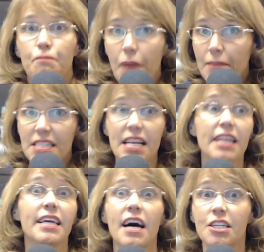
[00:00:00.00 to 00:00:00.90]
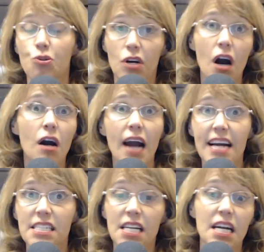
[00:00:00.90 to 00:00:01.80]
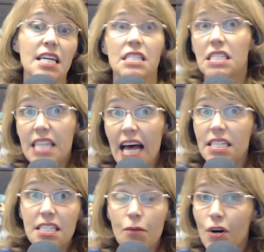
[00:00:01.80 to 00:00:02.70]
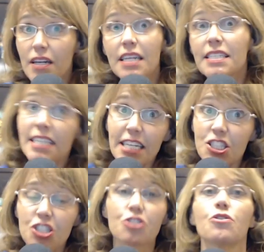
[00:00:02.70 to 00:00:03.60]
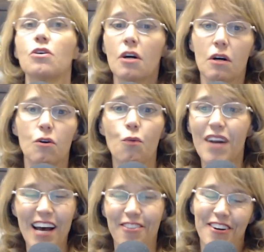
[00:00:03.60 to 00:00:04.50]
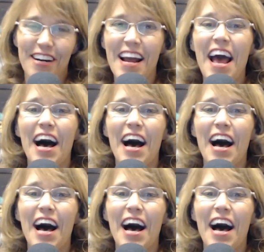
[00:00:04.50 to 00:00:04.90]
maybe Sally got into a car accident and is dead somewhere in a ditch, or, or whatever.